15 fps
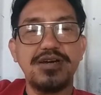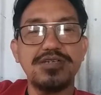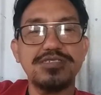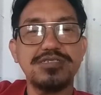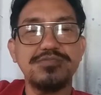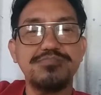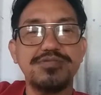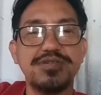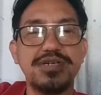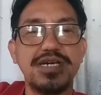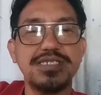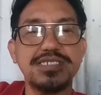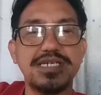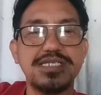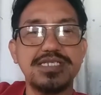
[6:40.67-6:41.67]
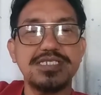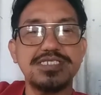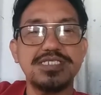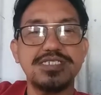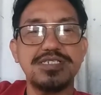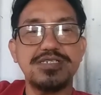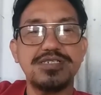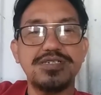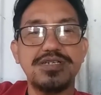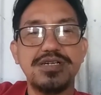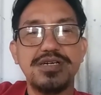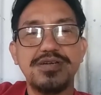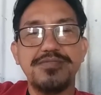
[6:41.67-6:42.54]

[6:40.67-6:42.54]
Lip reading: customer has an easier